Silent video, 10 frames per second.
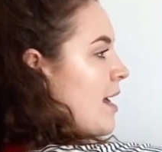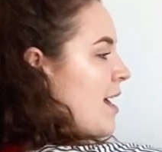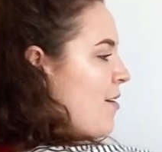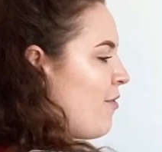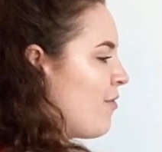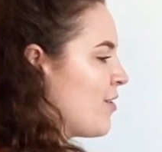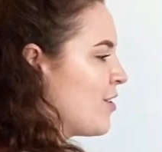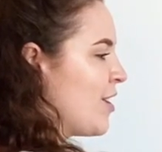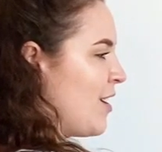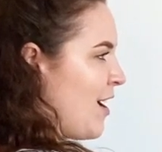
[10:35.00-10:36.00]
If
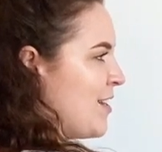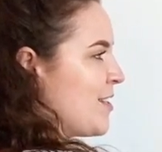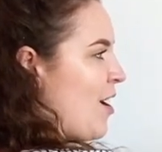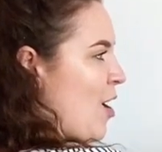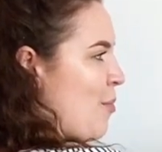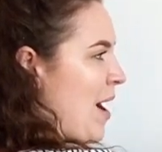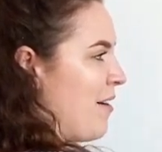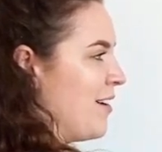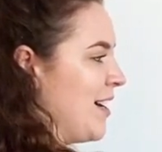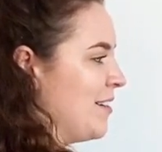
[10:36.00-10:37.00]
the lines are
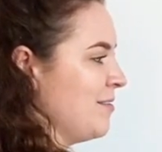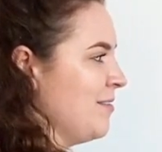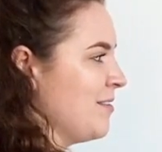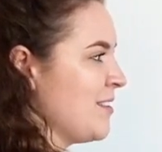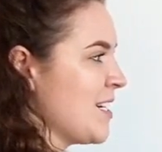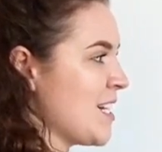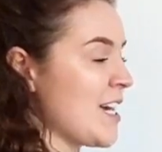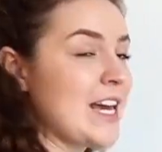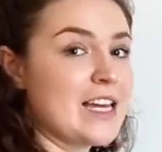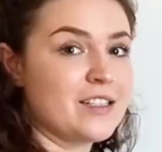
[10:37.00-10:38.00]
parallel,
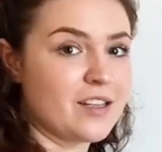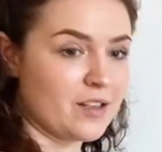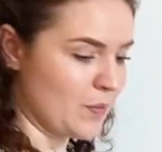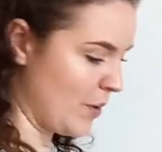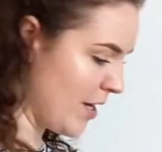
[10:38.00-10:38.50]
it does